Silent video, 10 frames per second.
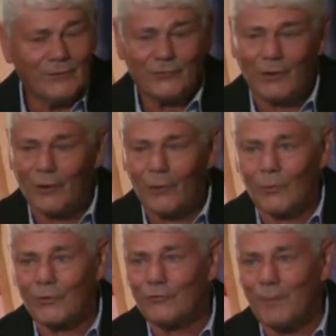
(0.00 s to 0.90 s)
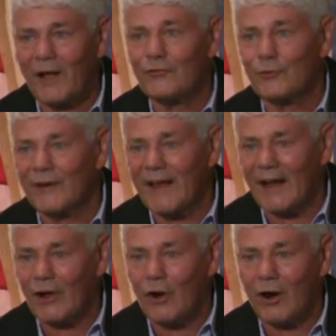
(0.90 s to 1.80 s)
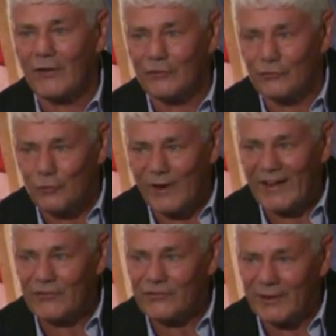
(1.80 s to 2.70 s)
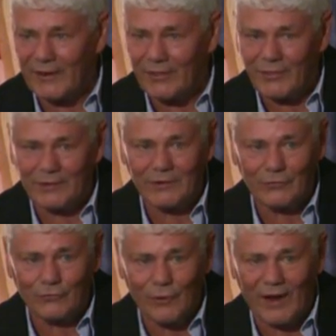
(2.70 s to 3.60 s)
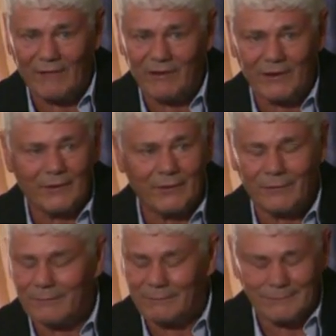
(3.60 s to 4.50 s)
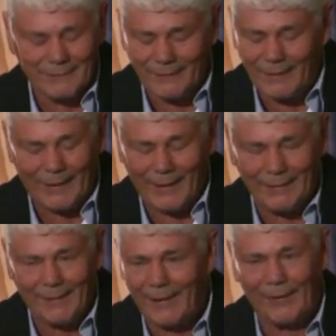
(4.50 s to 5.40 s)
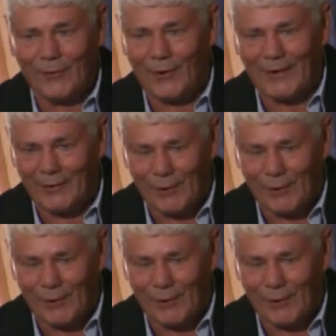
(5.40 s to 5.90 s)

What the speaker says: So we're sponsoring that car. It's his grandson, I think, that's driving it, or I don't know.